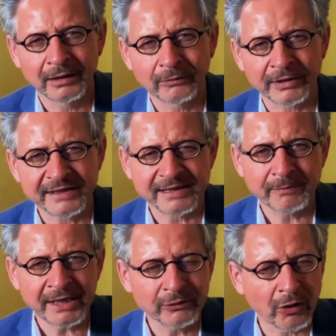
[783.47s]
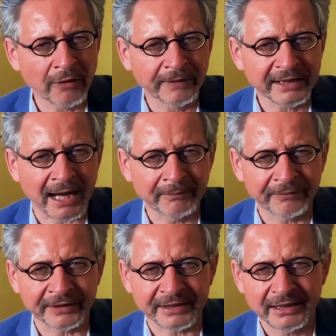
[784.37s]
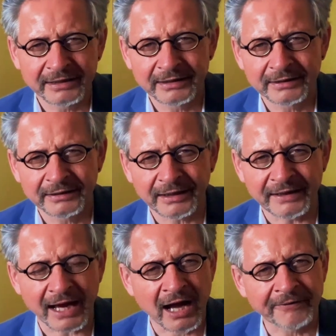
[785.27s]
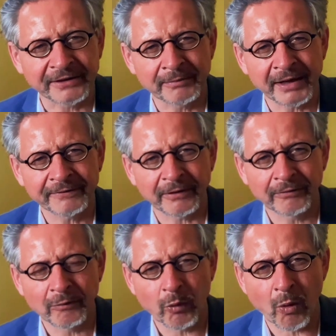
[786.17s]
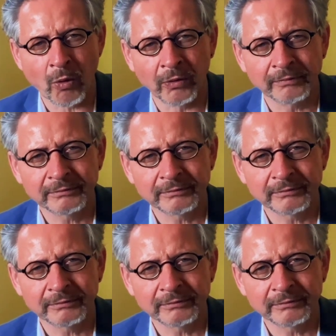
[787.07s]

What does it mean to offer comfort in the aftermath of a war?